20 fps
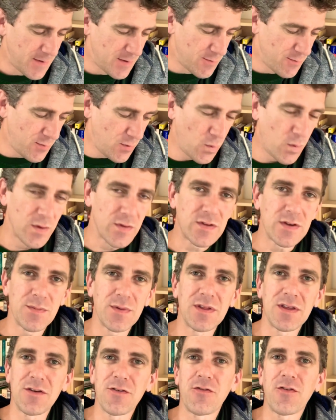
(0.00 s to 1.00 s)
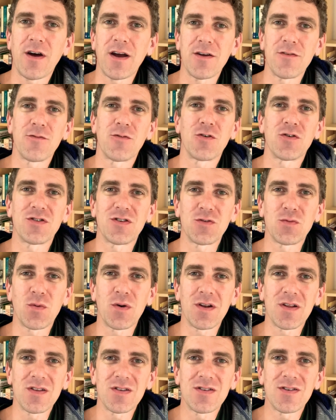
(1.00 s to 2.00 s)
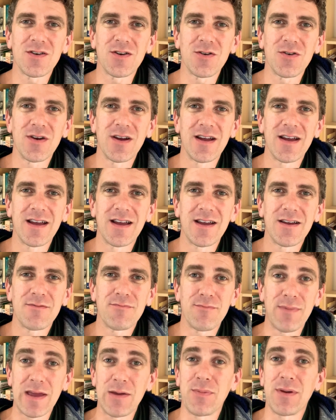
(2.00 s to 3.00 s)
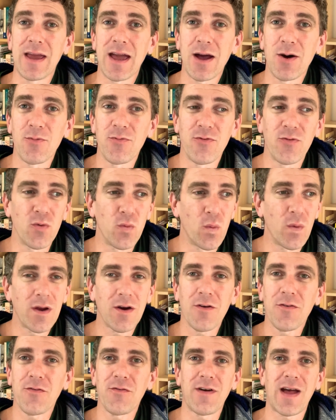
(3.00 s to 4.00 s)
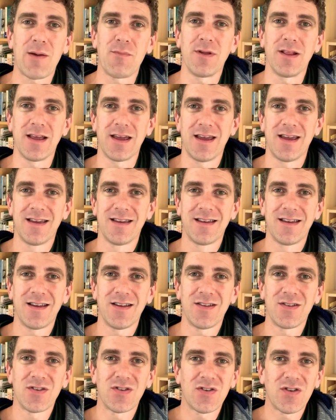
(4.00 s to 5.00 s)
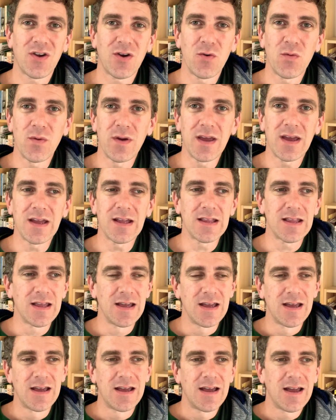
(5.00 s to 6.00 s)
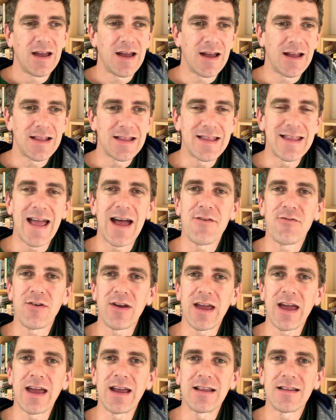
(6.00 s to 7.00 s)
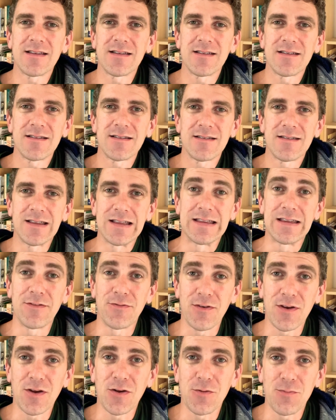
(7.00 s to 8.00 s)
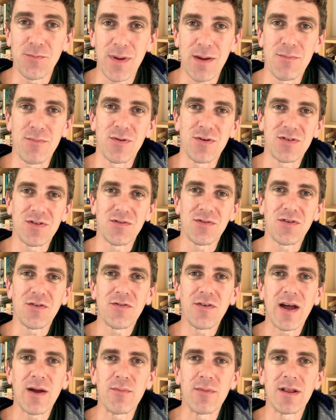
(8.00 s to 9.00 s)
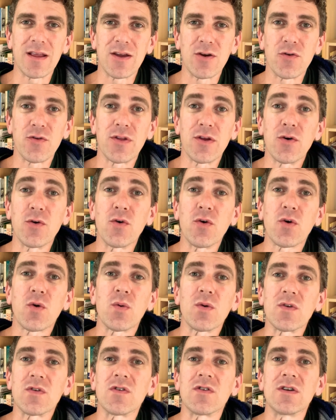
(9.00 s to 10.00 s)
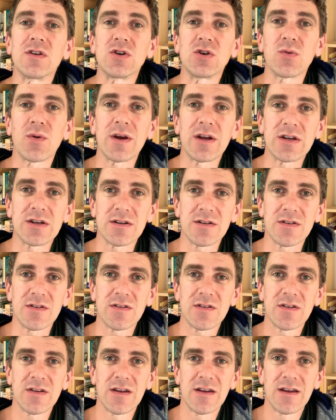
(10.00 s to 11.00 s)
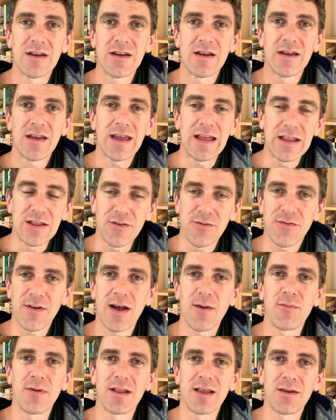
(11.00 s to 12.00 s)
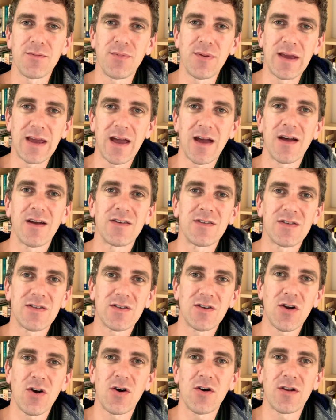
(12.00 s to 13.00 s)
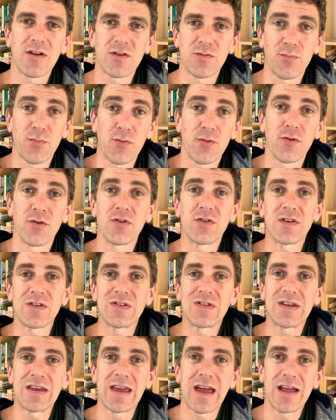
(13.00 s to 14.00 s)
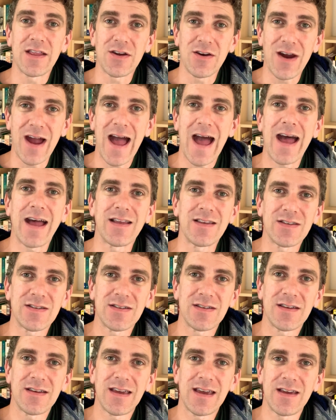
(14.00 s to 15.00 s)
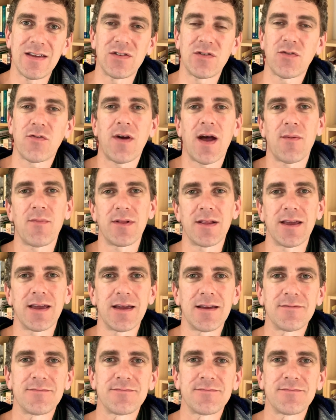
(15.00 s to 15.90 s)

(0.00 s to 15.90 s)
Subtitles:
But 1 Timothy 5 verses 1 and 2 may be helpful. We are family. And so we can navigate the difficult members of the family or the awkward situations in the family because God has brought us together as his family.